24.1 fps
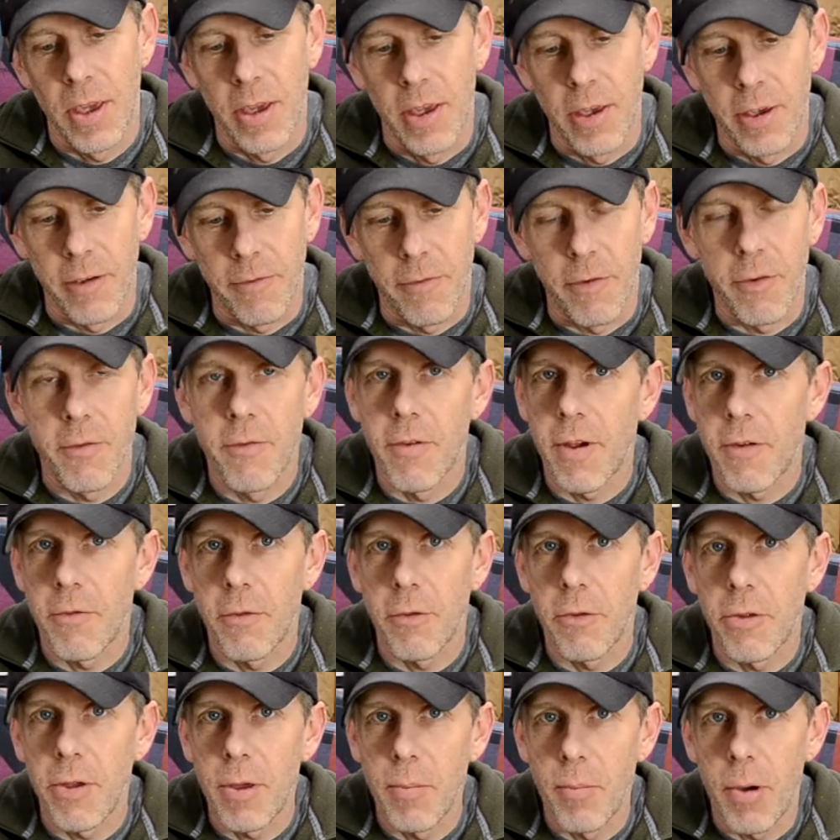If you've
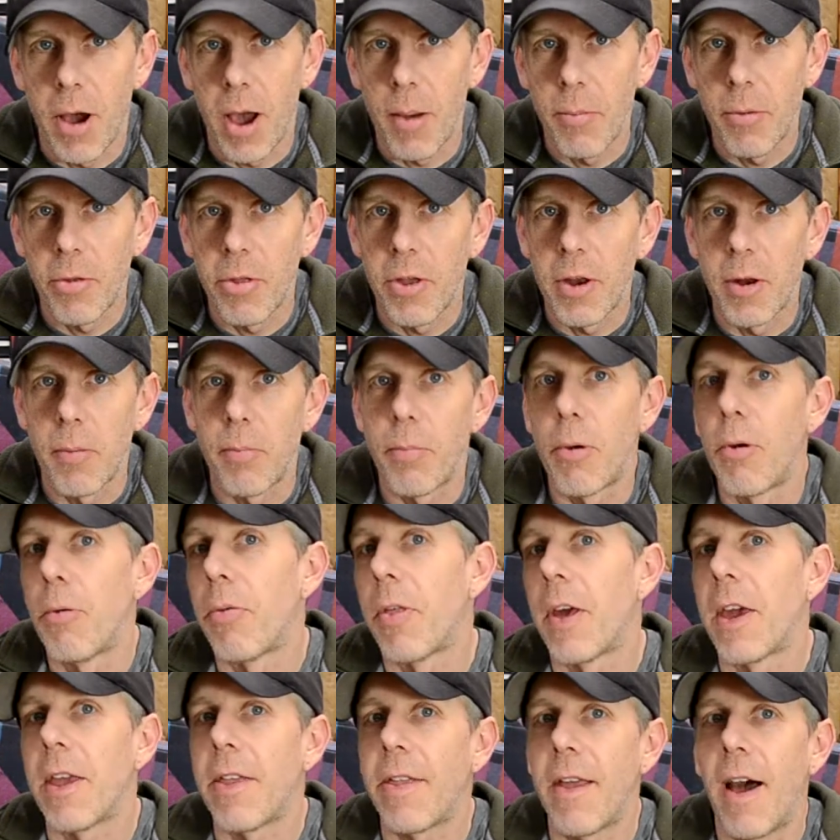ever depopulated
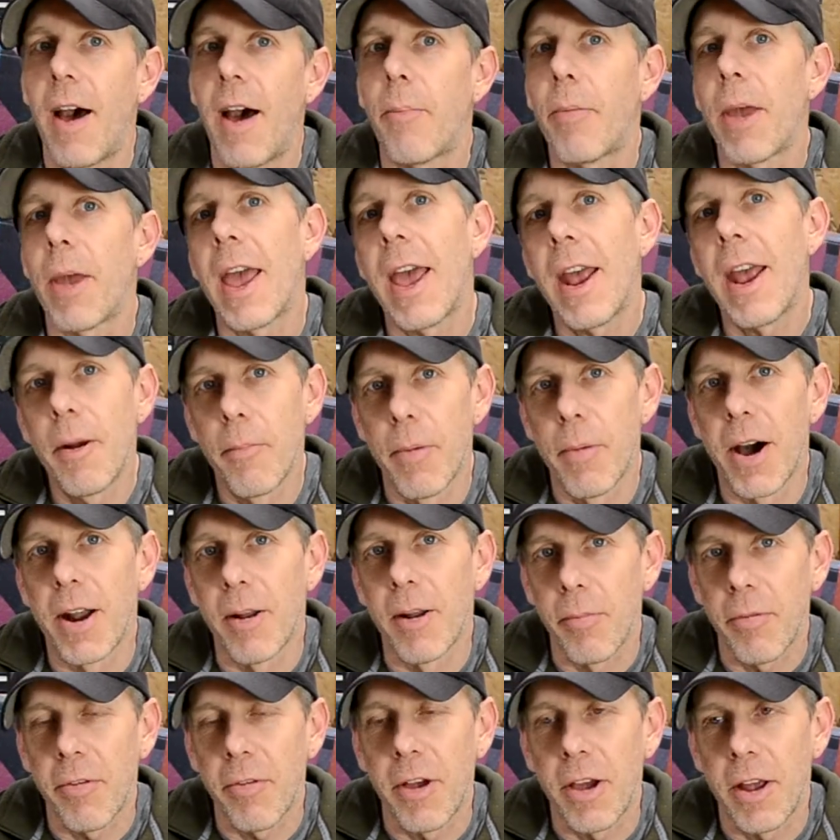both a top and a
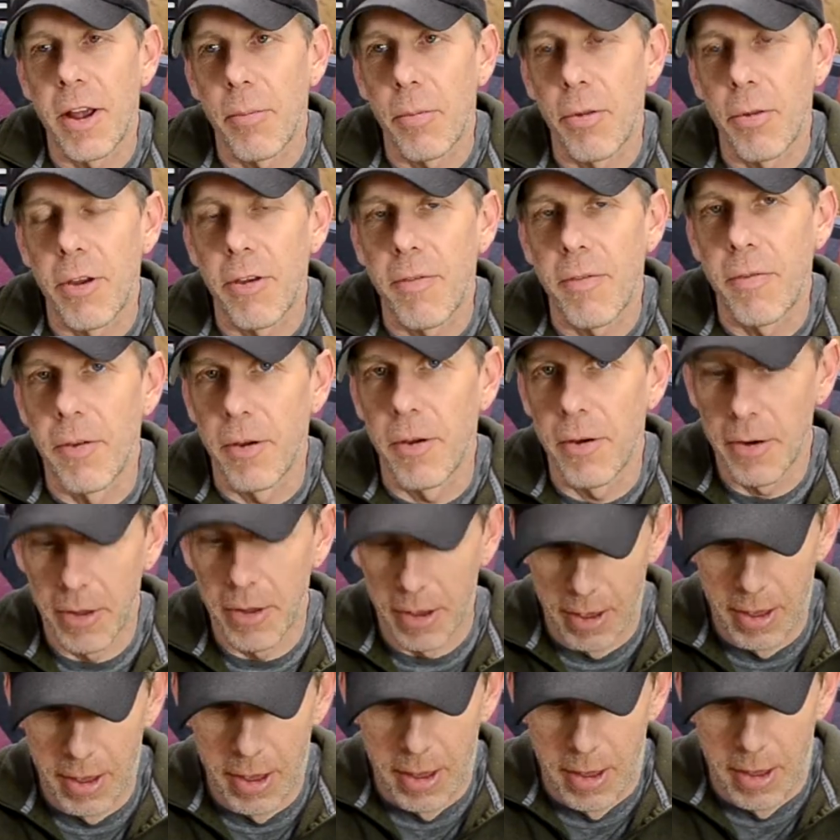bottom side playfield,
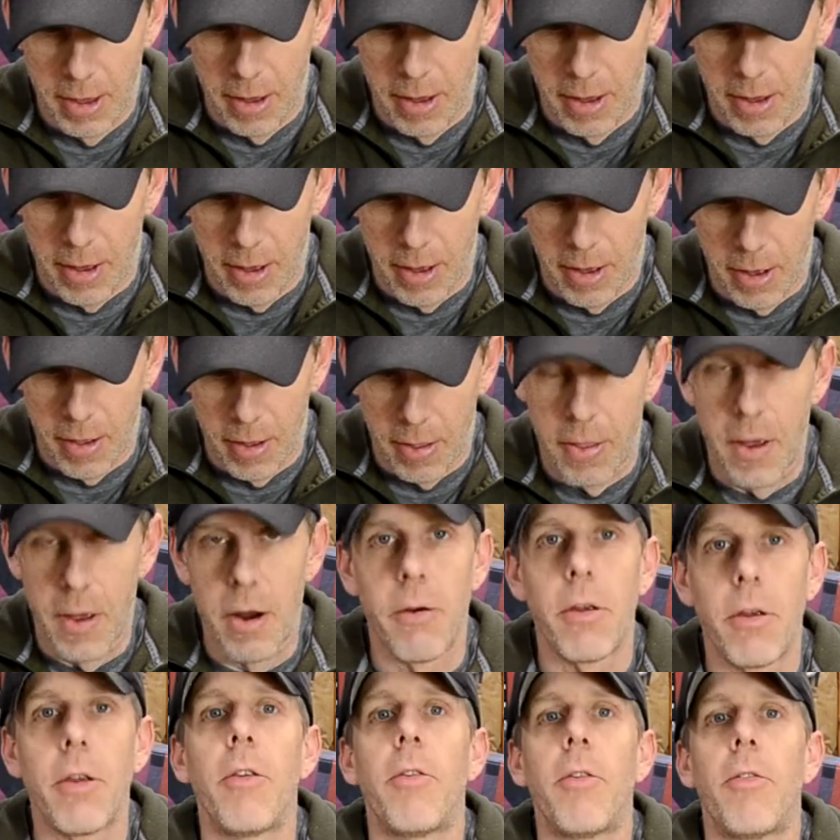
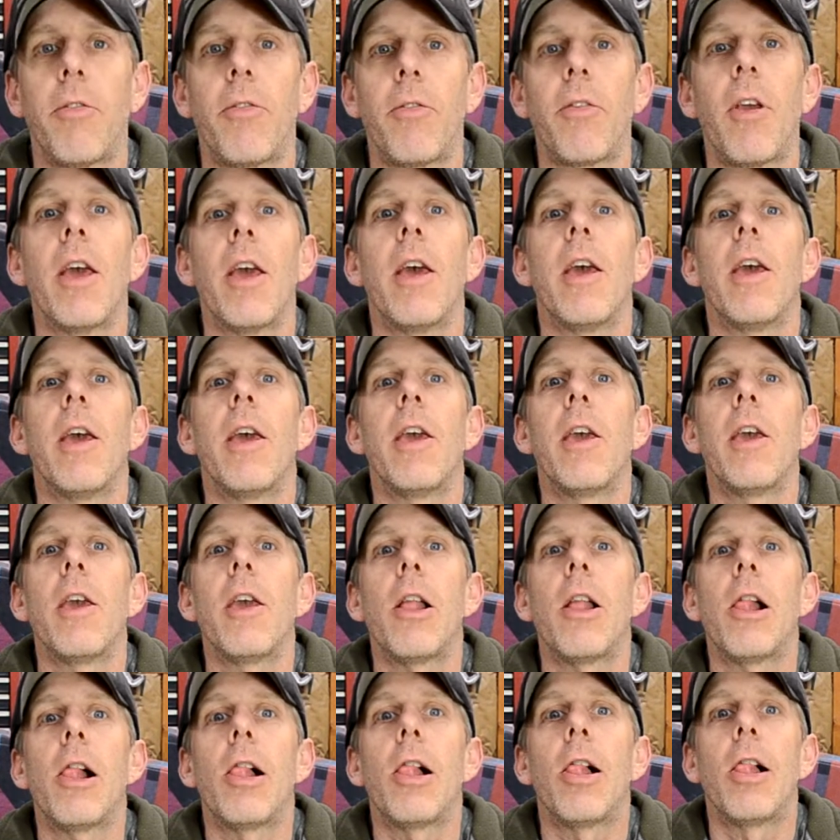there is
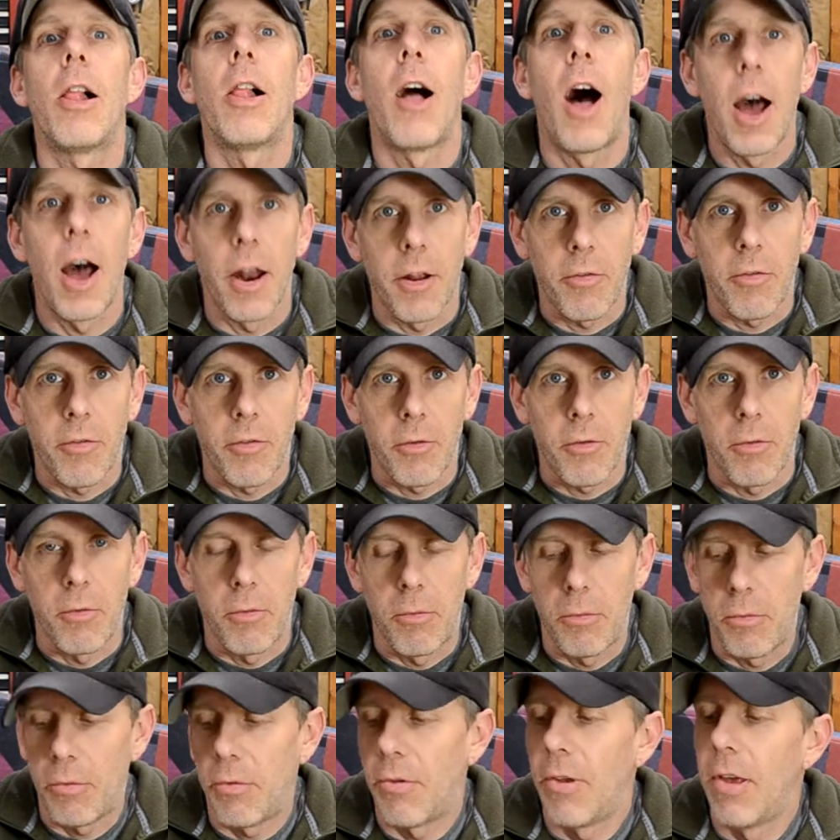a lot of
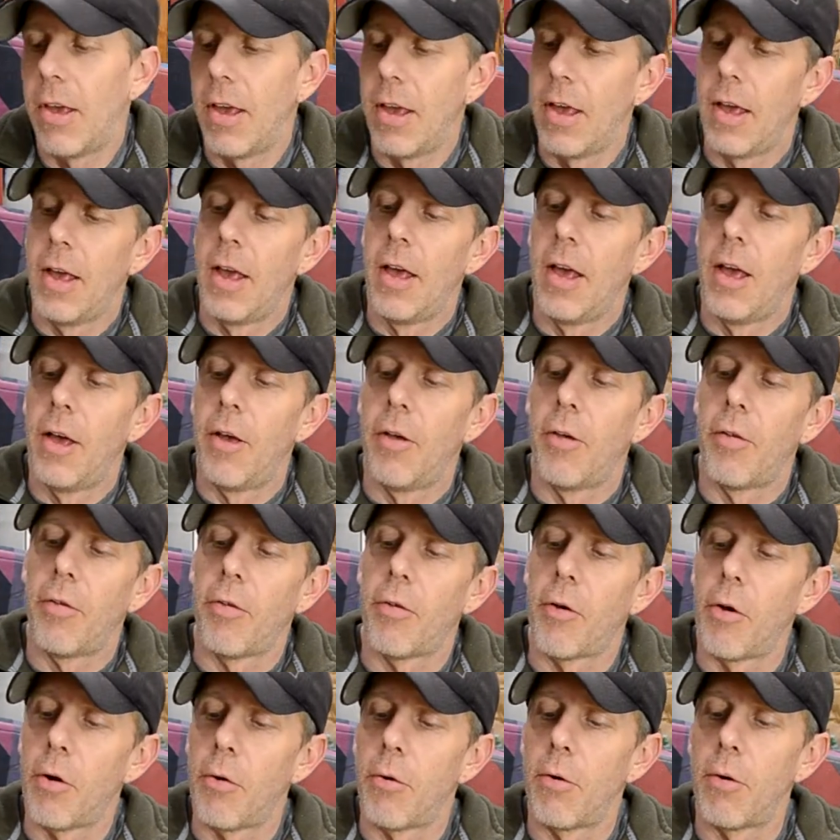screws.
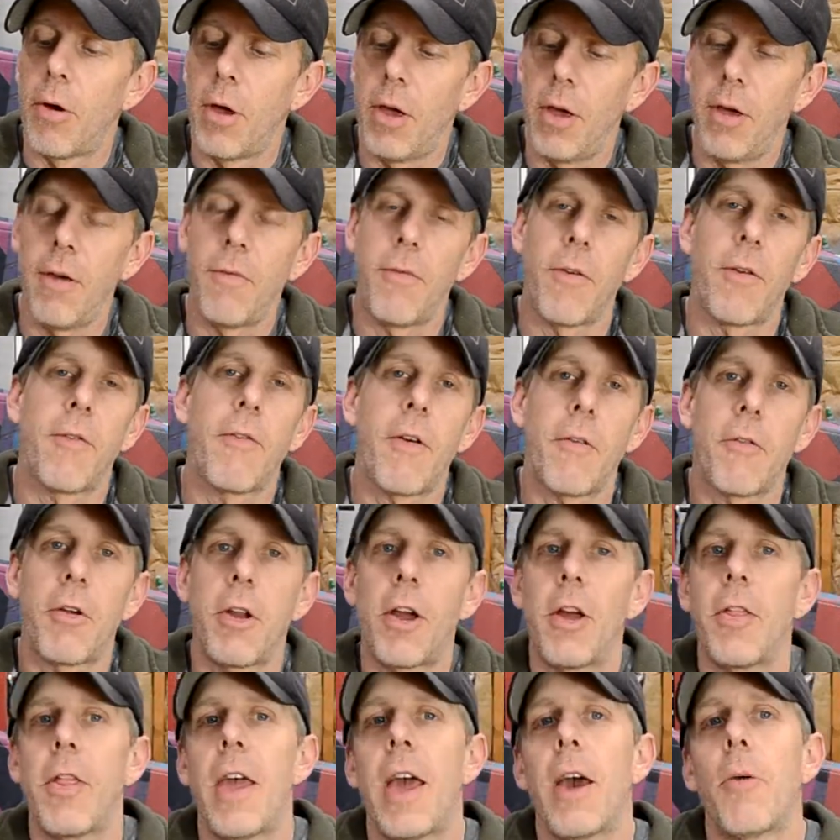So if you've ever
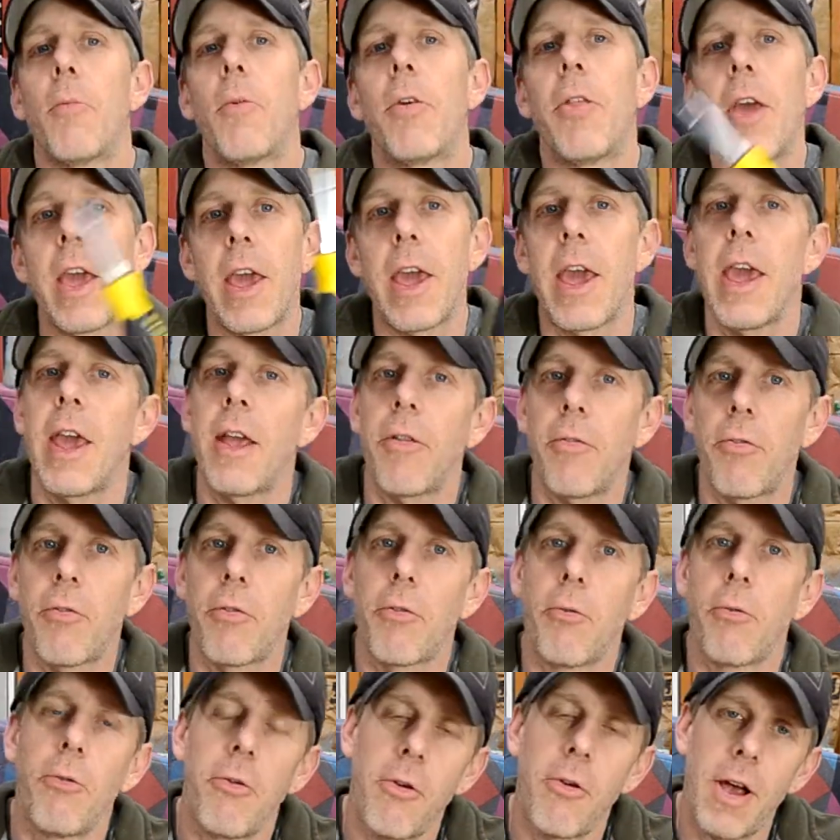done that with a hand
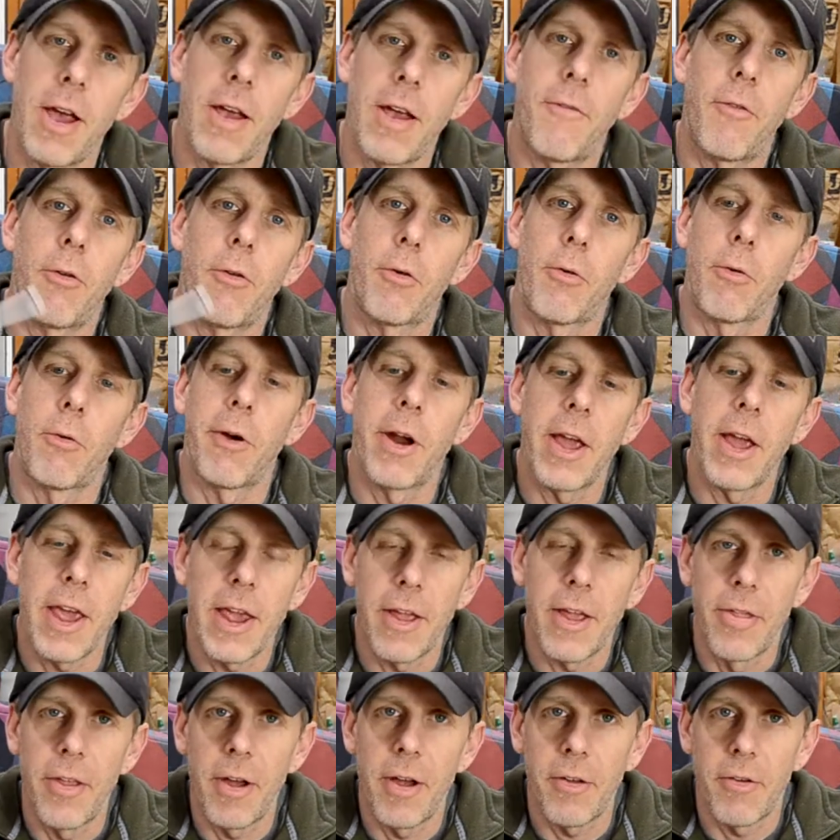screwdriver or a
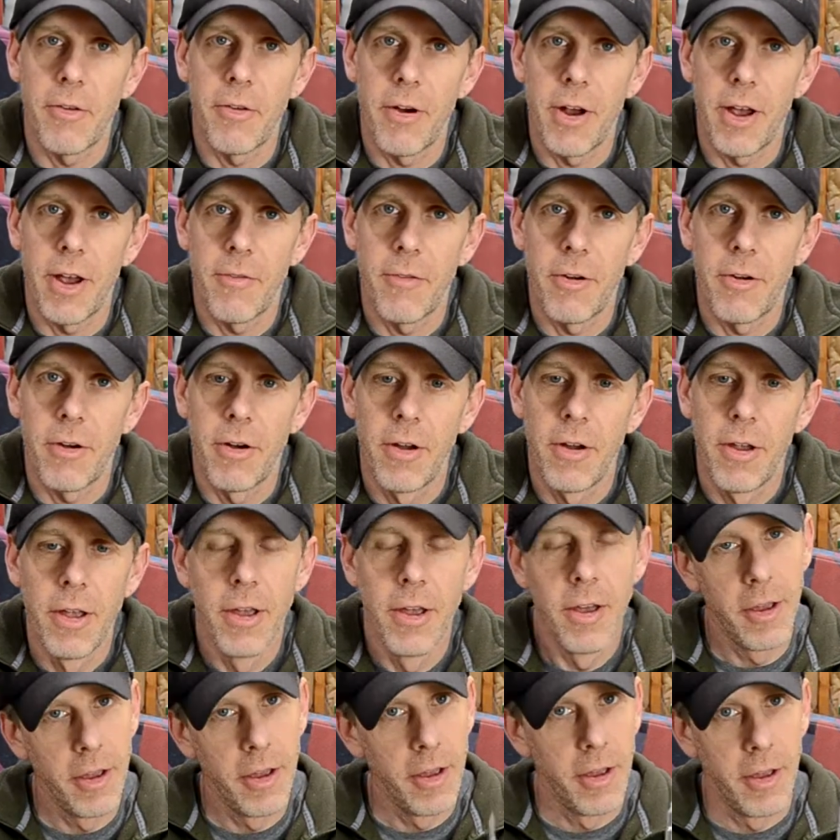hand nut driver,
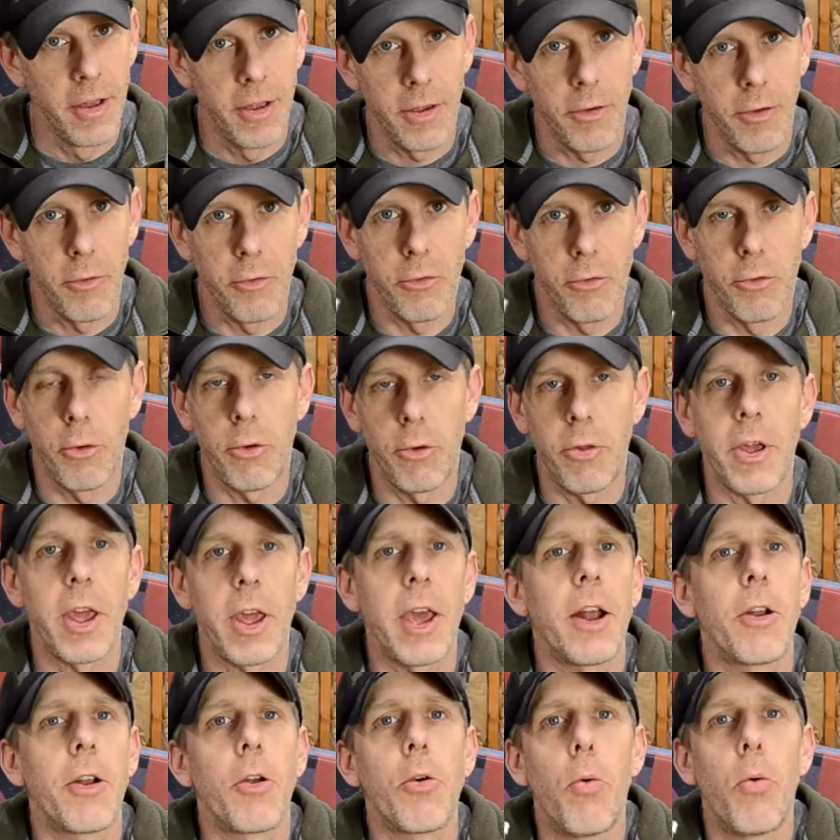you surely
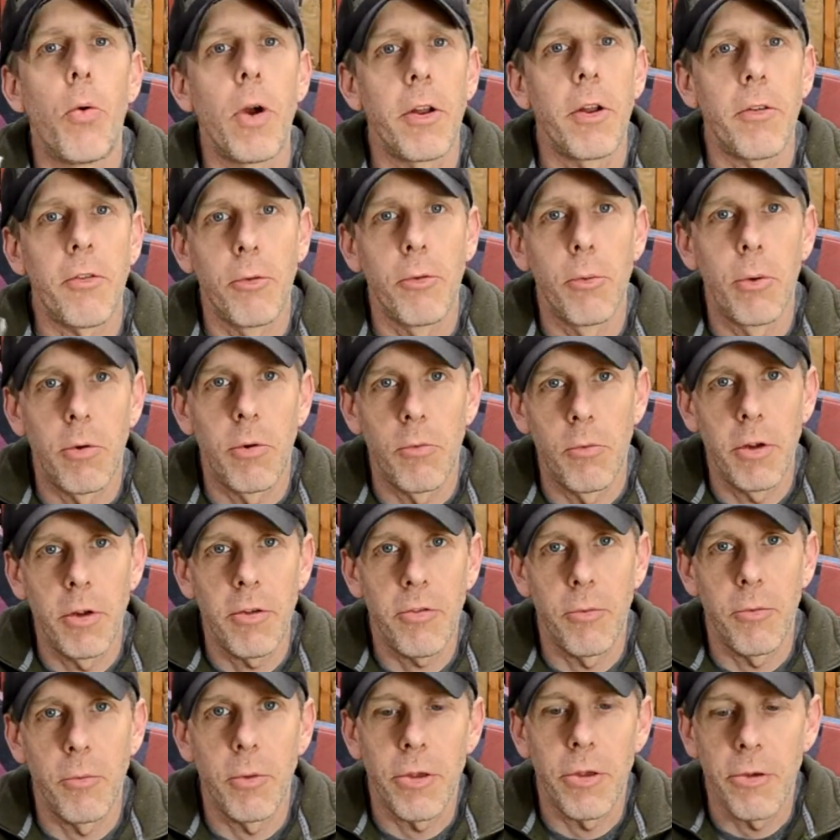had quite a sore
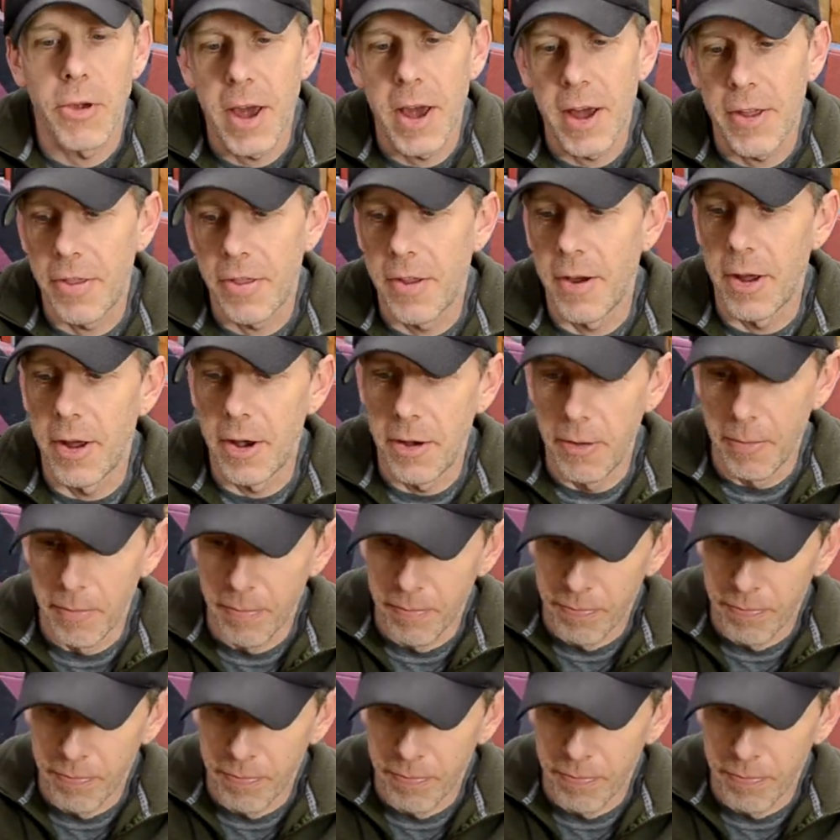wrist when you got done.